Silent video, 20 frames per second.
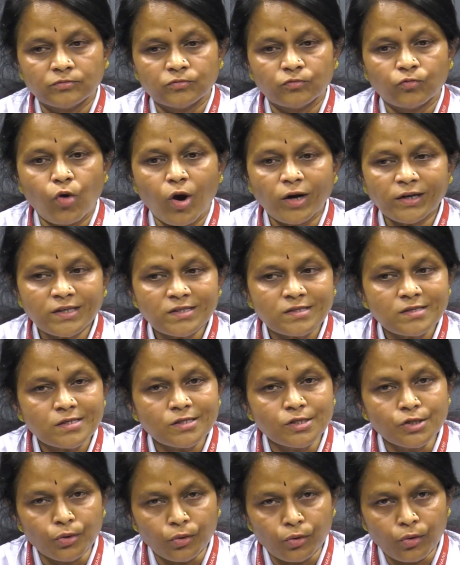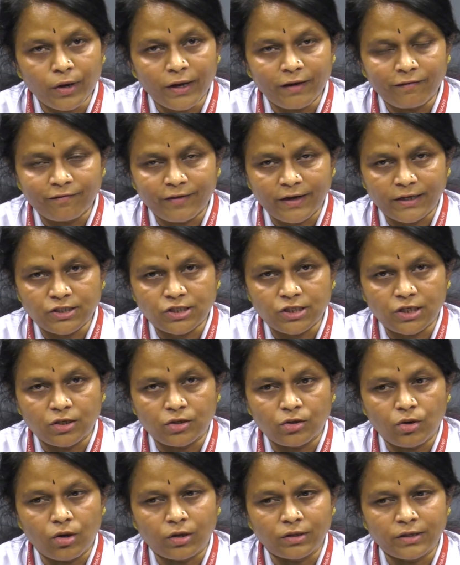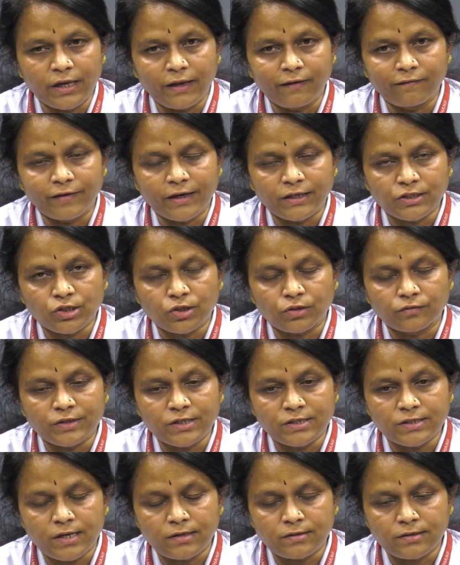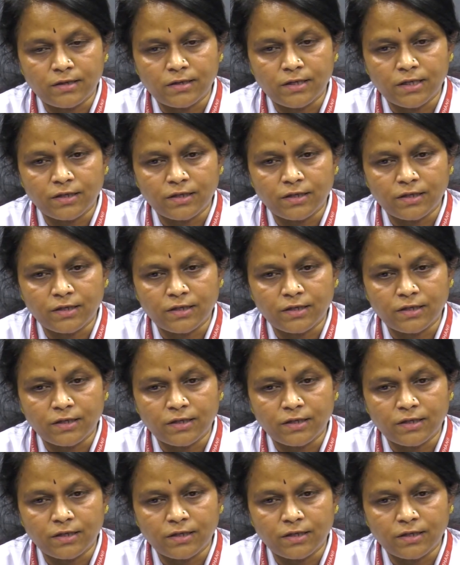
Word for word: what is this neuroinfection or the infection of the central